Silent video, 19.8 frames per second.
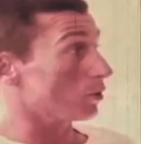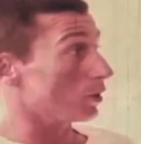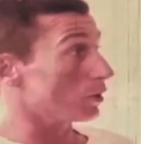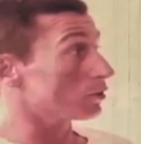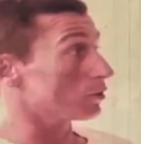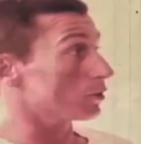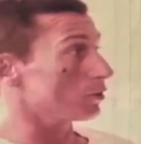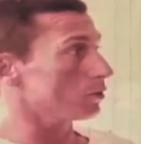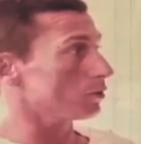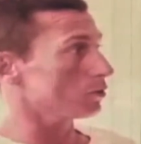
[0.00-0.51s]

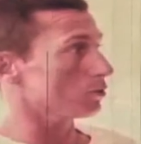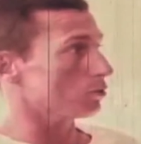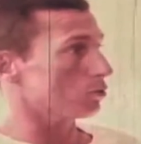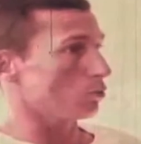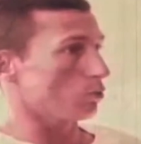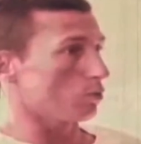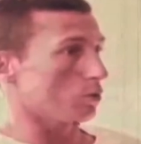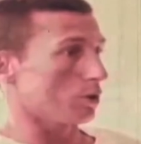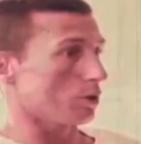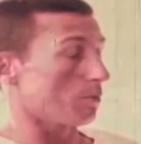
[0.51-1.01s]
crystals,
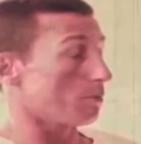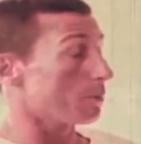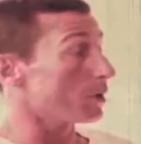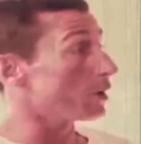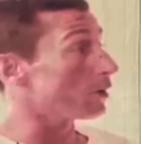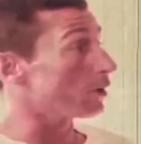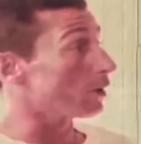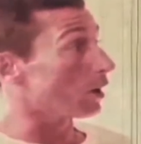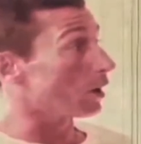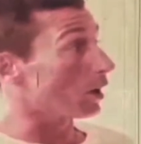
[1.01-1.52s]
were a
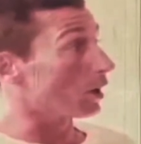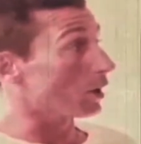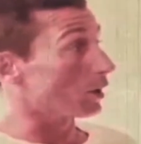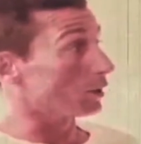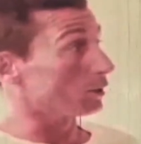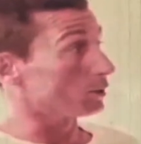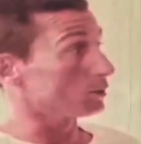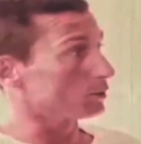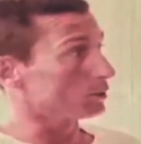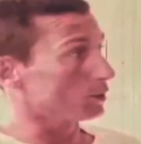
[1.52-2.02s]
better high,
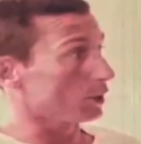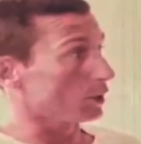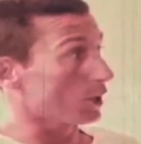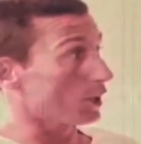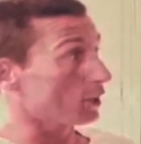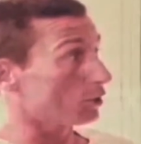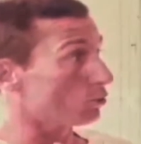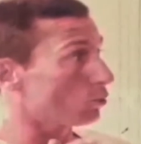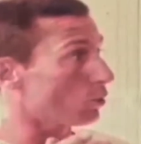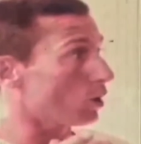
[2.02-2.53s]
and
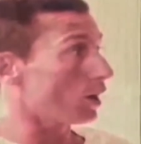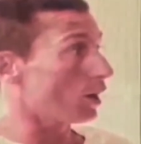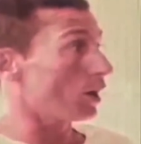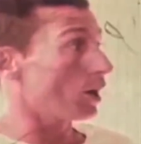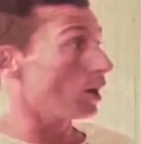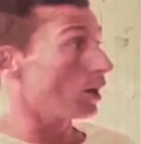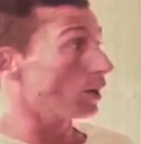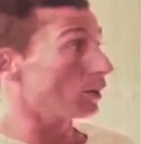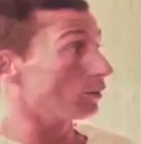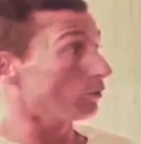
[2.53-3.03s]
that's why
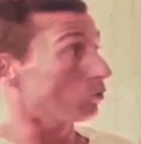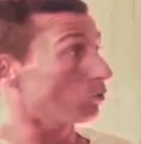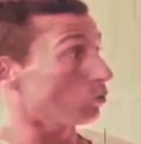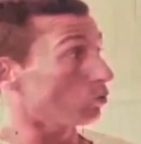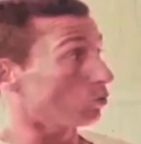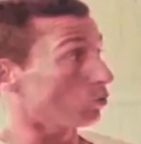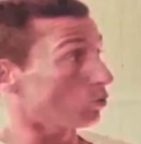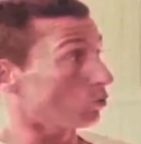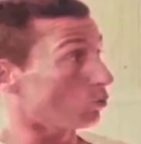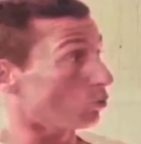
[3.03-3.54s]

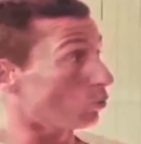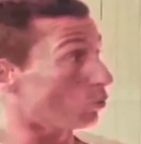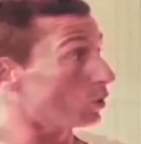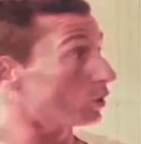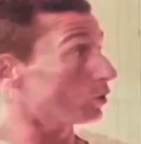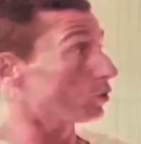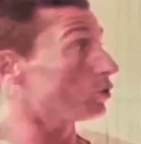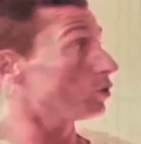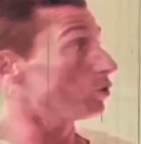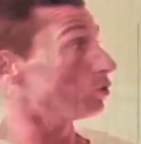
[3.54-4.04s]
I
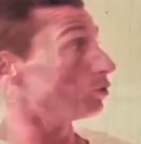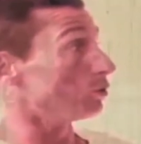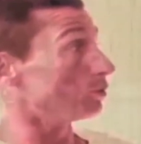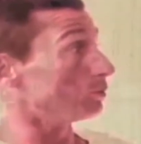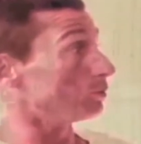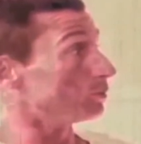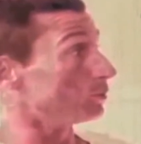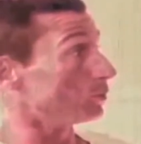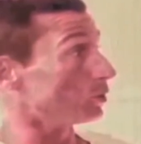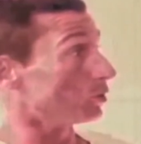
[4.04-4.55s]
went to
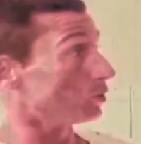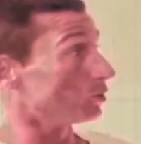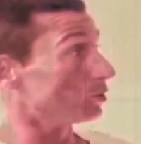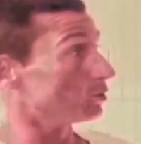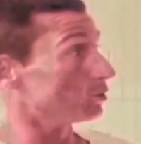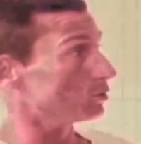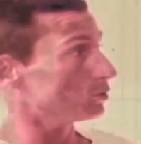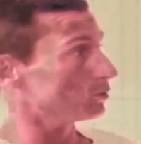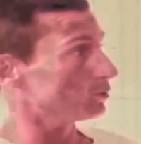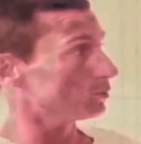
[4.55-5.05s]
them, you
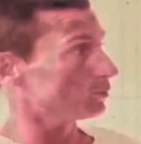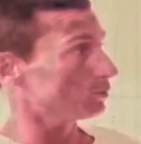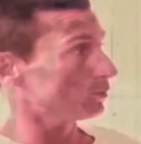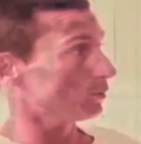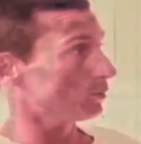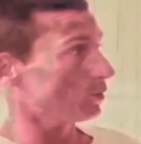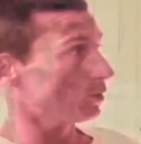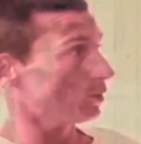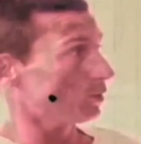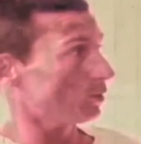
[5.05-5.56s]
know. Yeah,